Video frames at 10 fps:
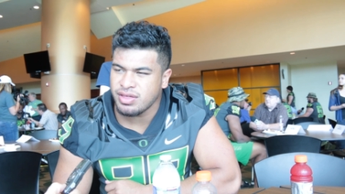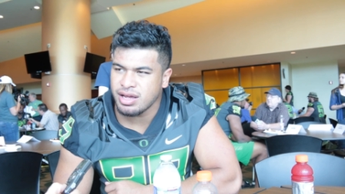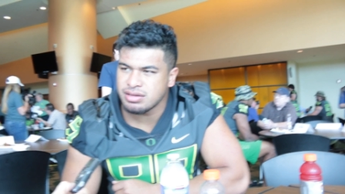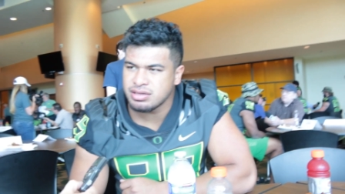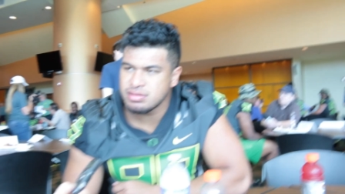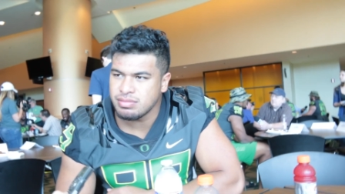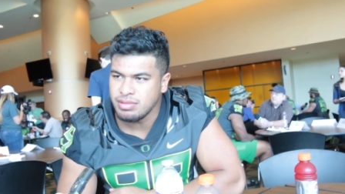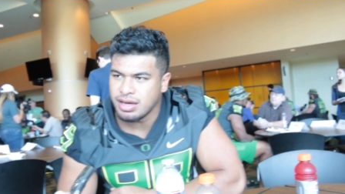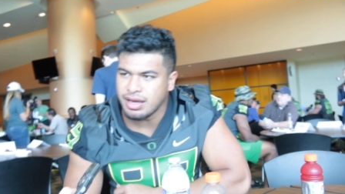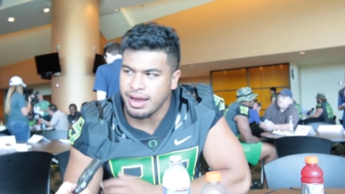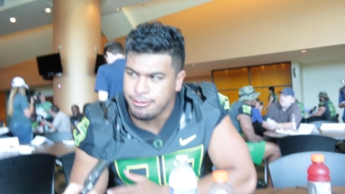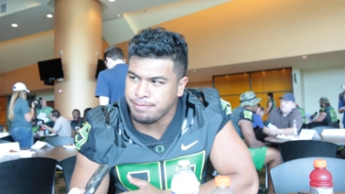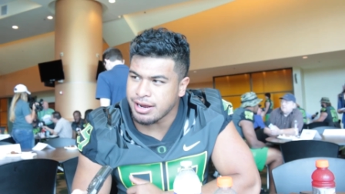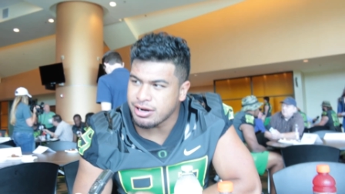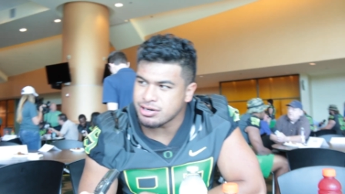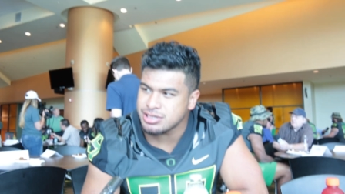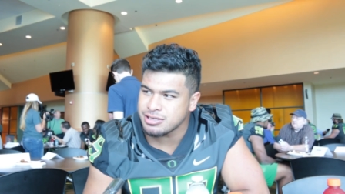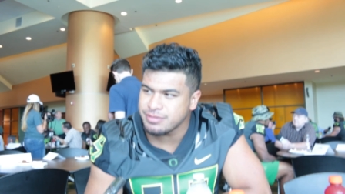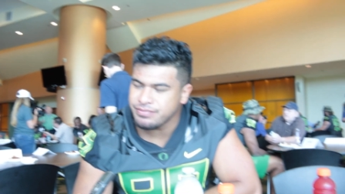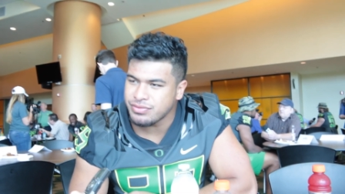I think uh, eight
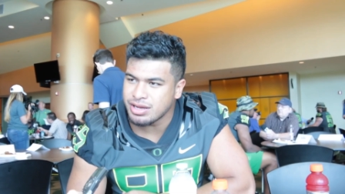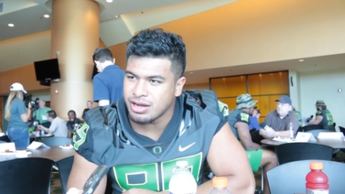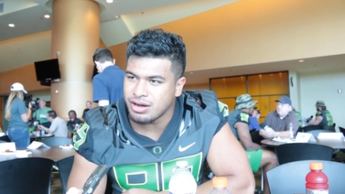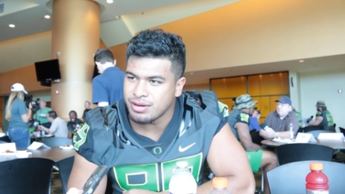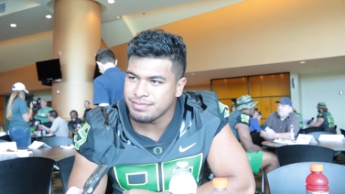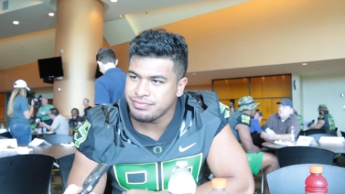players. Yeah. You um, know,